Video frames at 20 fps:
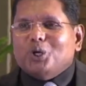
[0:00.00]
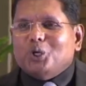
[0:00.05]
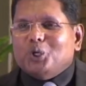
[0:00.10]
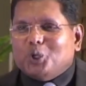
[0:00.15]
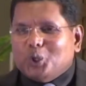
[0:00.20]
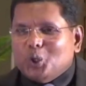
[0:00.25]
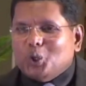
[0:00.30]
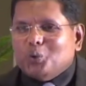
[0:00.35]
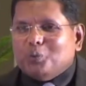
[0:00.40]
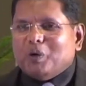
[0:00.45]

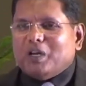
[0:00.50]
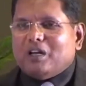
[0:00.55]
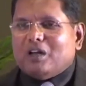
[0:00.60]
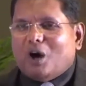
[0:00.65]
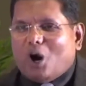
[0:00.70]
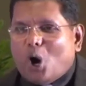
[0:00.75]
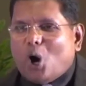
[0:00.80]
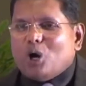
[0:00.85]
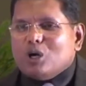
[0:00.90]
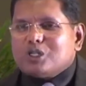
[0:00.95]
you will
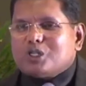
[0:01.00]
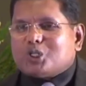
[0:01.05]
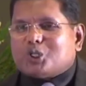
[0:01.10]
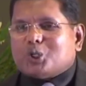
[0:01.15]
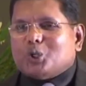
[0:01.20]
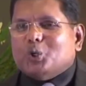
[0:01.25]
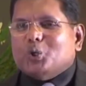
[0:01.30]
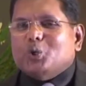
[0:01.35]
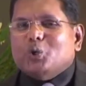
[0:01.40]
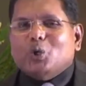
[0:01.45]

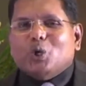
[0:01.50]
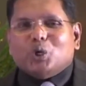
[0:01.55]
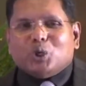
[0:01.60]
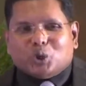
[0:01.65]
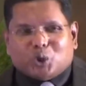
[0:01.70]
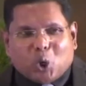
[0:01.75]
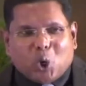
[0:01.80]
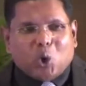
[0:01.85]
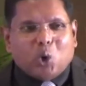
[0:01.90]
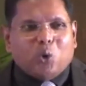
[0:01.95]
also
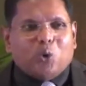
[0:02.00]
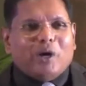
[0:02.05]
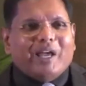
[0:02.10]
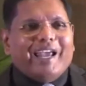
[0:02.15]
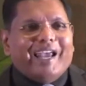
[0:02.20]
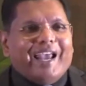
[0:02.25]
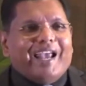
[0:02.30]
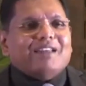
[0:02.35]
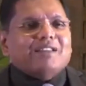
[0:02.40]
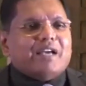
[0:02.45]

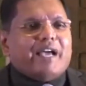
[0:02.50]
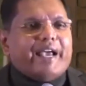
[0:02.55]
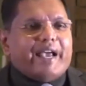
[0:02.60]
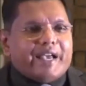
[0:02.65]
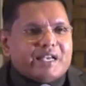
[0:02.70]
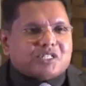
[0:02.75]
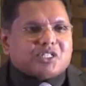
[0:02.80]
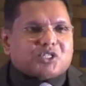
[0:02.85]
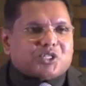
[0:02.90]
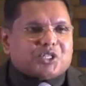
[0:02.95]
go in the
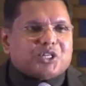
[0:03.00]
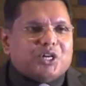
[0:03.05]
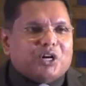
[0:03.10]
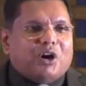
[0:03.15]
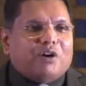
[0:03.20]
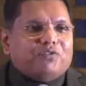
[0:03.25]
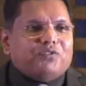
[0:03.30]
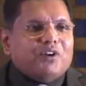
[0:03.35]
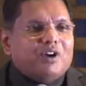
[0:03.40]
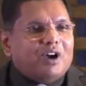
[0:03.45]
history
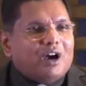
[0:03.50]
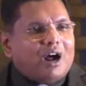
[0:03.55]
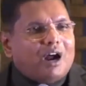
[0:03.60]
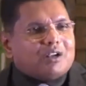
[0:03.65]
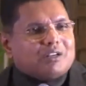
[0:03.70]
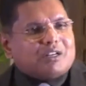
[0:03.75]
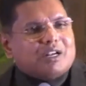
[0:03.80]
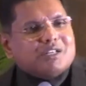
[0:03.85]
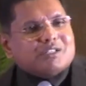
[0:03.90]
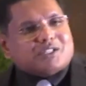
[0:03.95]
of
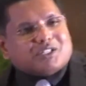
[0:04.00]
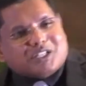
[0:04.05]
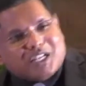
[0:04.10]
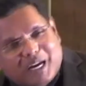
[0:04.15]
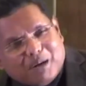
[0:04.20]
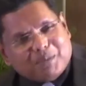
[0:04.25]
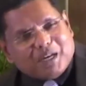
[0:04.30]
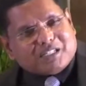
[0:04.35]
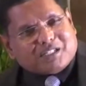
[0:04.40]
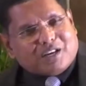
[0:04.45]
at least
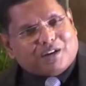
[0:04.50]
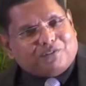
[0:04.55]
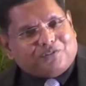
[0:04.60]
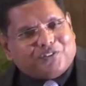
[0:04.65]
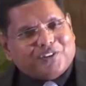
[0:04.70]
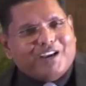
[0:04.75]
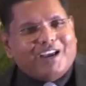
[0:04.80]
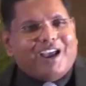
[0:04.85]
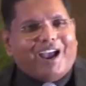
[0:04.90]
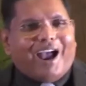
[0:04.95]

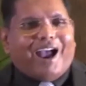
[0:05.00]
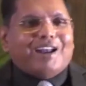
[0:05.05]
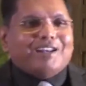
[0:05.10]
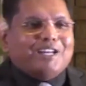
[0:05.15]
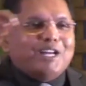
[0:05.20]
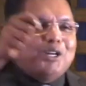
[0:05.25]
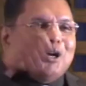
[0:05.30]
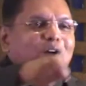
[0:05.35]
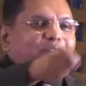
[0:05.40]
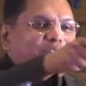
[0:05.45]
DMSF and
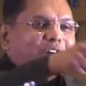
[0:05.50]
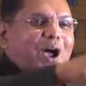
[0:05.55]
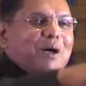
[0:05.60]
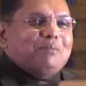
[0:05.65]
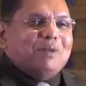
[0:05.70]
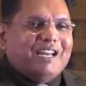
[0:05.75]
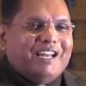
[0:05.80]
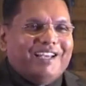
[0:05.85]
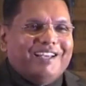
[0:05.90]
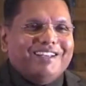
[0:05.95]
in your
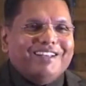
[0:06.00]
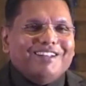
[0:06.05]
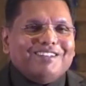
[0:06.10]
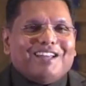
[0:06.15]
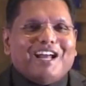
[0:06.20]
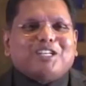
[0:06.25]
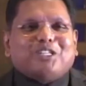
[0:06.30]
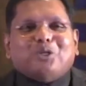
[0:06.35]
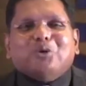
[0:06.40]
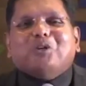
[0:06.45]
family
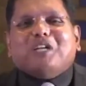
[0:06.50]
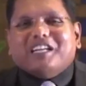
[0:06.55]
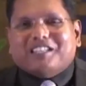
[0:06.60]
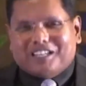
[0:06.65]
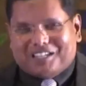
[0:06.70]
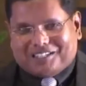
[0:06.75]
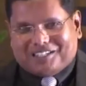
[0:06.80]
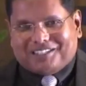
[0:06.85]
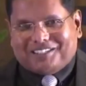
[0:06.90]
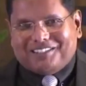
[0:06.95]
that you did
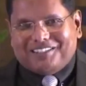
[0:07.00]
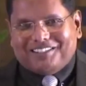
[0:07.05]
it.